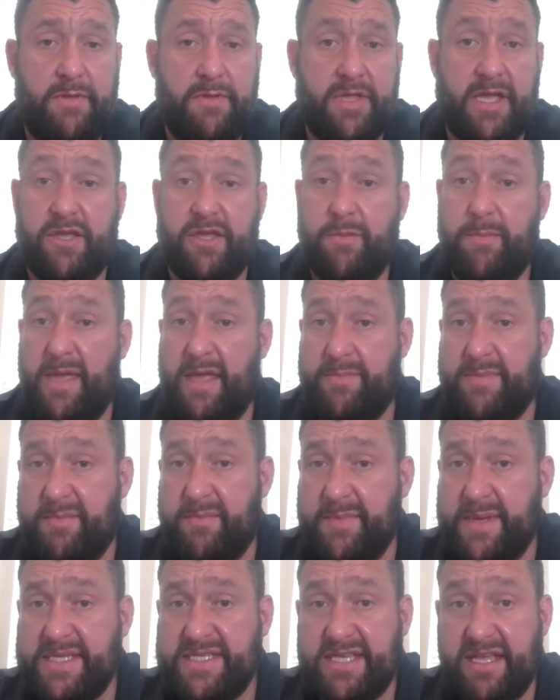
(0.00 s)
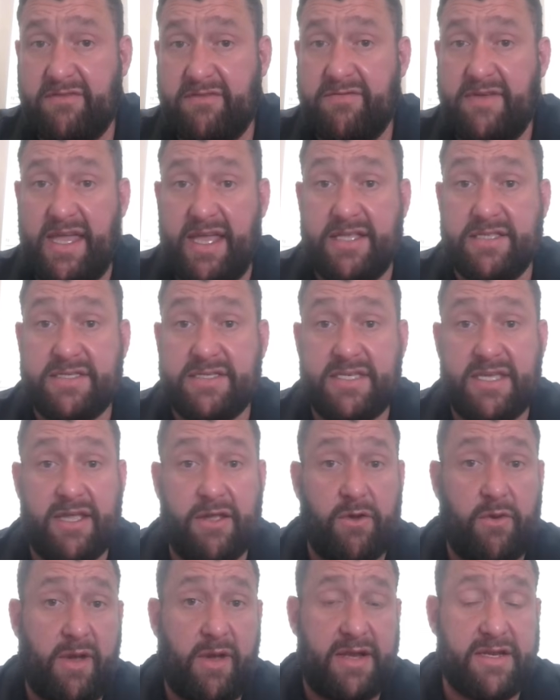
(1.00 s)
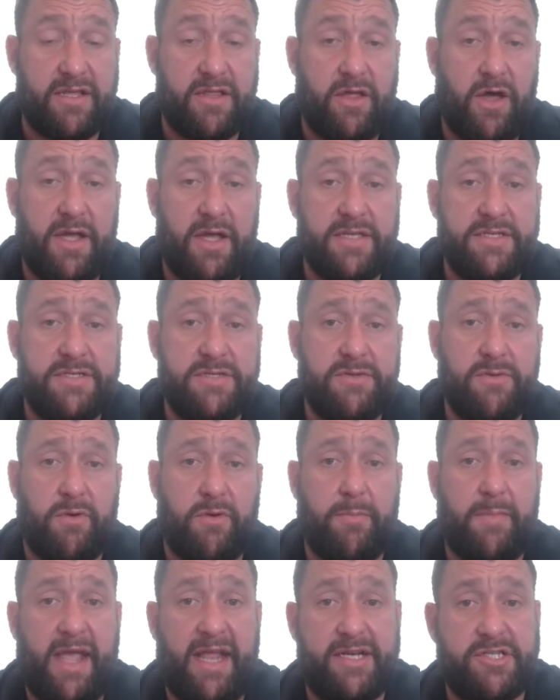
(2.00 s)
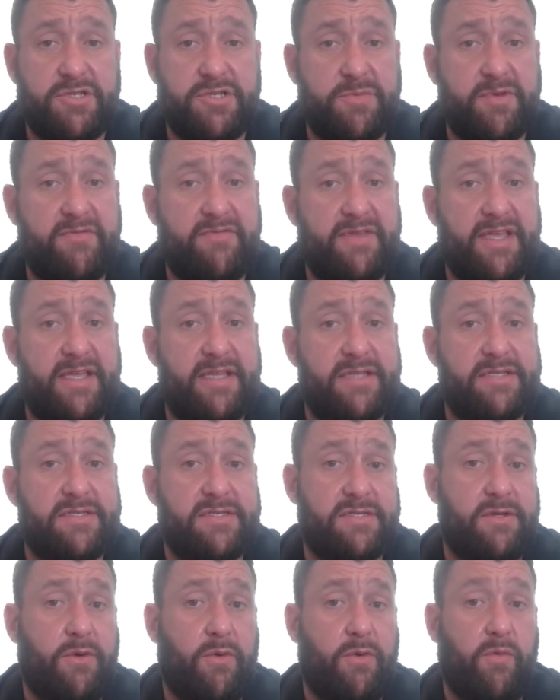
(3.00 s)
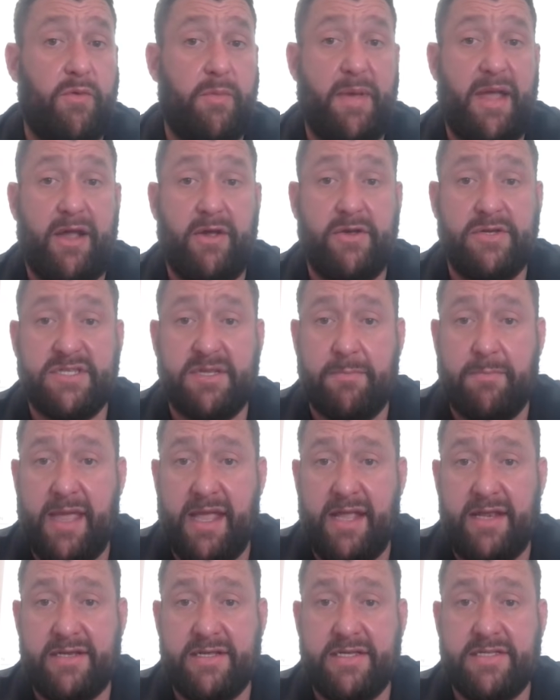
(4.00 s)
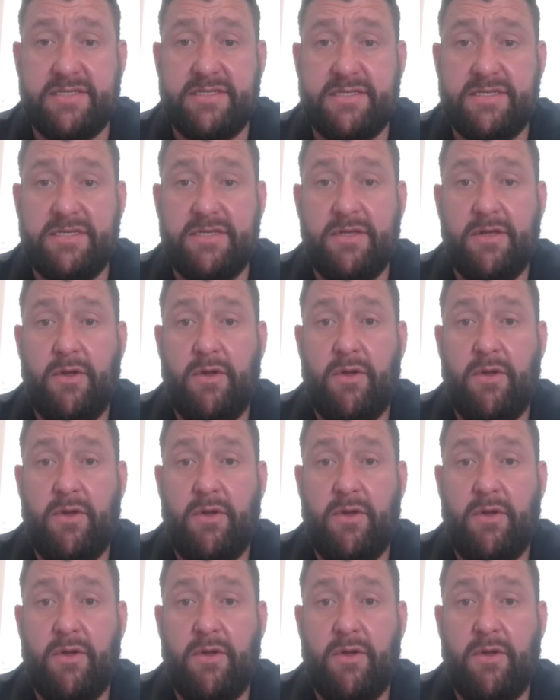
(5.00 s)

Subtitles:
Like you may be missing vacancy and credit loss, or management fees, or repairs and maintenance,